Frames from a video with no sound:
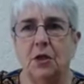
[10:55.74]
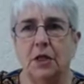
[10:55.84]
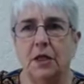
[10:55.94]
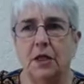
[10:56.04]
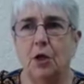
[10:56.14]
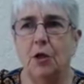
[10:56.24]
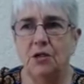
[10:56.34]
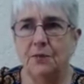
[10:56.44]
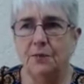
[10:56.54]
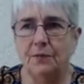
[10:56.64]

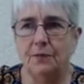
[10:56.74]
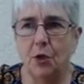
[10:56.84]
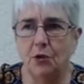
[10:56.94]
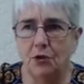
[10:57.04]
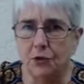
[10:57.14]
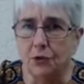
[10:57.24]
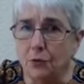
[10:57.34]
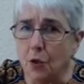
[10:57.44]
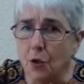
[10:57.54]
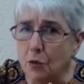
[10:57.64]

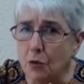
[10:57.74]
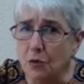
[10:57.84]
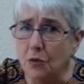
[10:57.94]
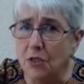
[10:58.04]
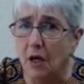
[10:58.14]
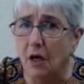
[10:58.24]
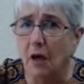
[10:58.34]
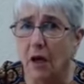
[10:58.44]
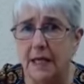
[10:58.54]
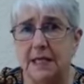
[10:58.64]
Through whose
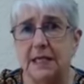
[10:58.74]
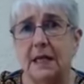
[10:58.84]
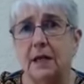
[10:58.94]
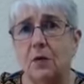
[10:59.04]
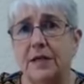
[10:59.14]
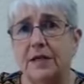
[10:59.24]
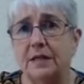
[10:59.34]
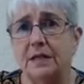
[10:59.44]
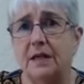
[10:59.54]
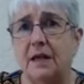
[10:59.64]
eyes are we
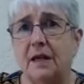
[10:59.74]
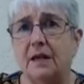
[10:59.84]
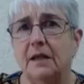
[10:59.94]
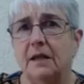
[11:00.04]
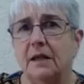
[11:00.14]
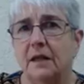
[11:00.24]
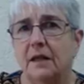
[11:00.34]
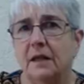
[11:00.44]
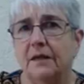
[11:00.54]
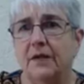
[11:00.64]
seeing
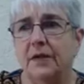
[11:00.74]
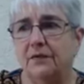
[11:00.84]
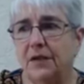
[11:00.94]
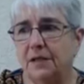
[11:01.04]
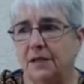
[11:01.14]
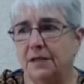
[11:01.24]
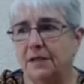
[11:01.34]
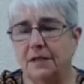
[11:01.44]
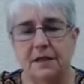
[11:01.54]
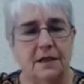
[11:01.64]
the
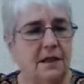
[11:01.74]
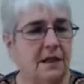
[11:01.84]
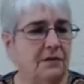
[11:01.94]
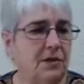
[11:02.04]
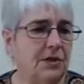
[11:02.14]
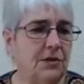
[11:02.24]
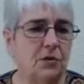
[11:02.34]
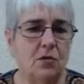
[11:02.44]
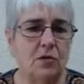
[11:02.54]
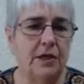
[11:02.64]
events in the
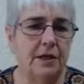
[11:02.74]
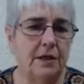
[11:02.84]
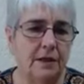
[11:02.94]
story?